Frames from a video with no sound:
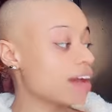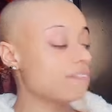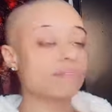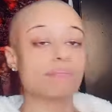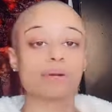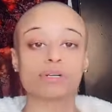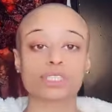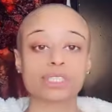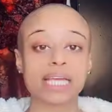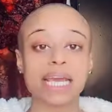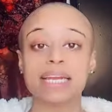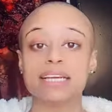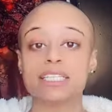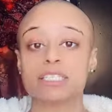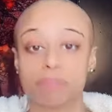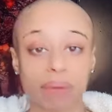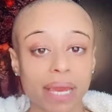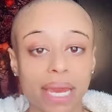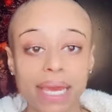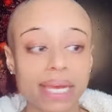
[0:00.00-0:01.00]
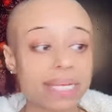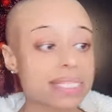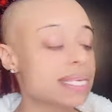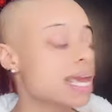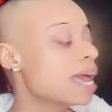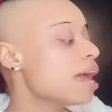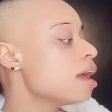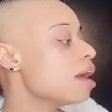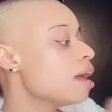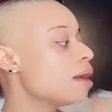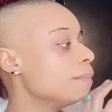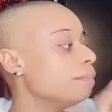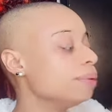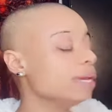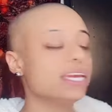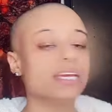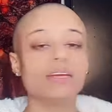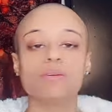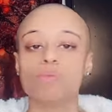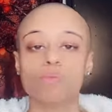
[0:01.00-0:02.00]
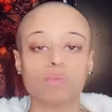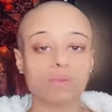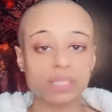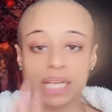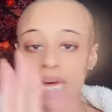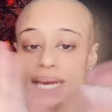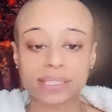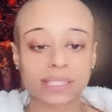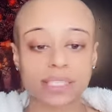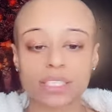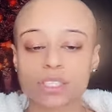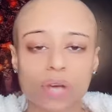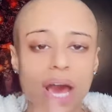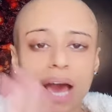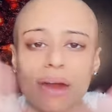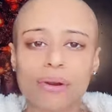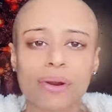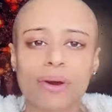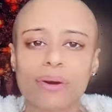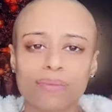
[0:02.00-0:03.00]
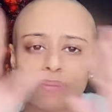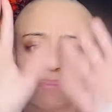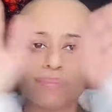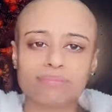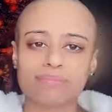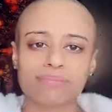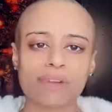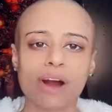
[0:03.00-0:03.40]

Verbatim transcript: driving Mercedes Benz, be Lexus. So I don't know